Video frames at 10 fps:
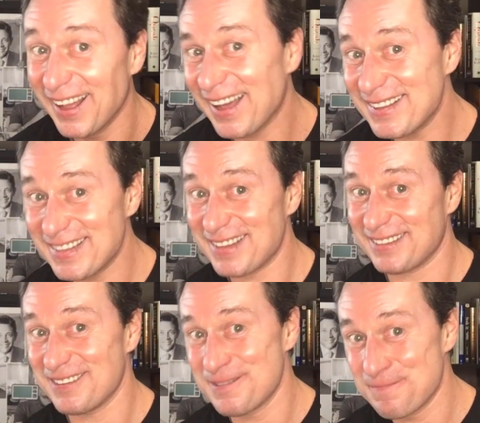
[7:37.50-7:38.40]
I
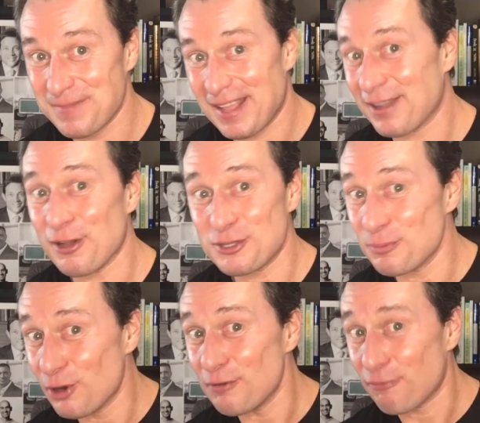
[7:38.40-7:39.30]
did. I got
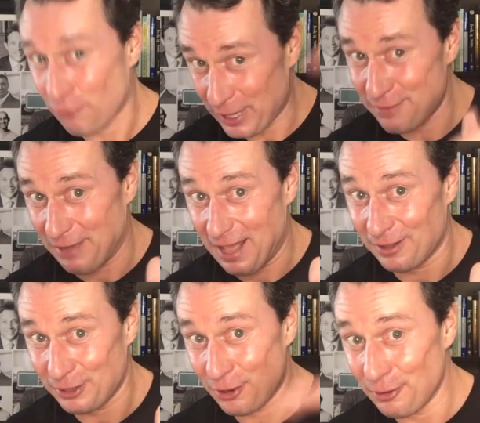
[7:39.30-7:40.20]
some good free
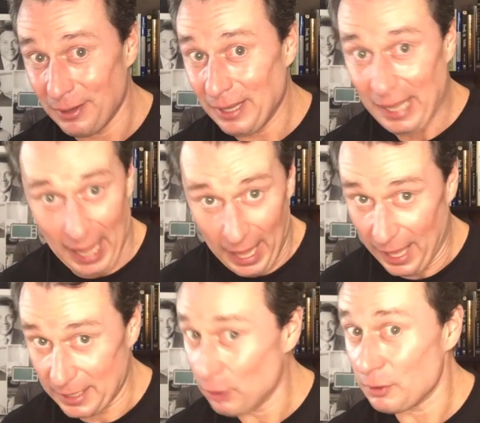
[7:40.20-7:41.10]
value,
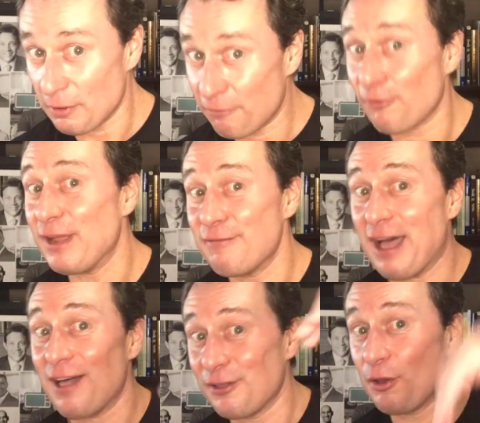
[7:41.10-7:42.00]
and the free
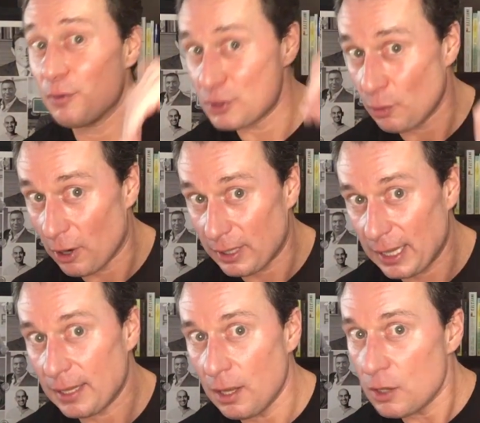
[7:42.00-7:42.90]
value was
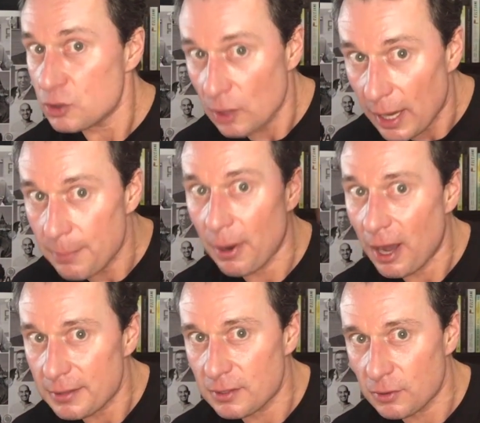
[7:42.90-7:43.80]
working, so I
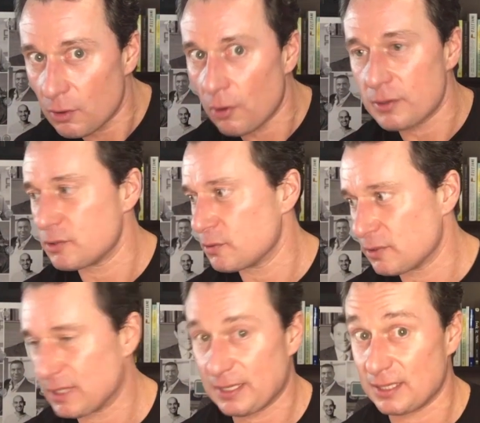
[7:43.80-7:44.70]
bought the course, which
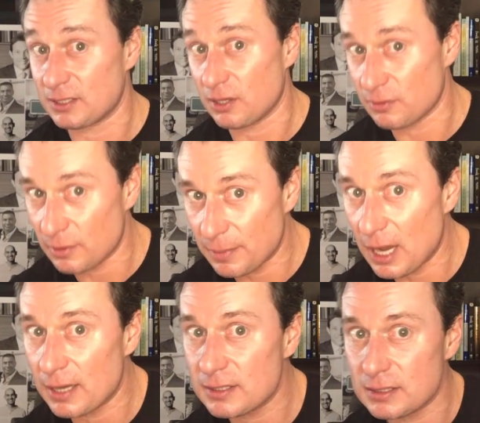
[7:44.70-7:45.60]
was like
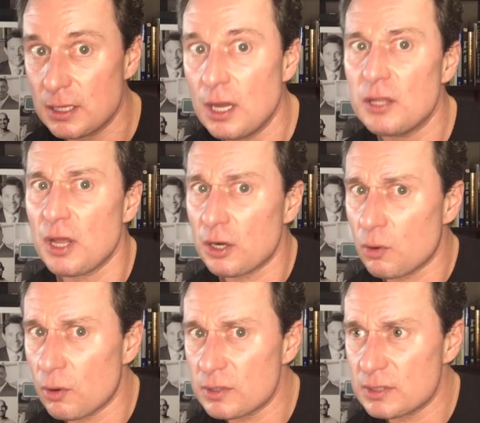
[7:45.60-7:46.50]
$600. Not a
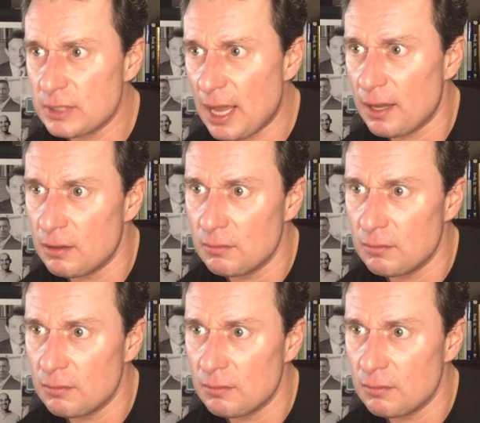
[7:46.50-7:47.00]
course, yeah.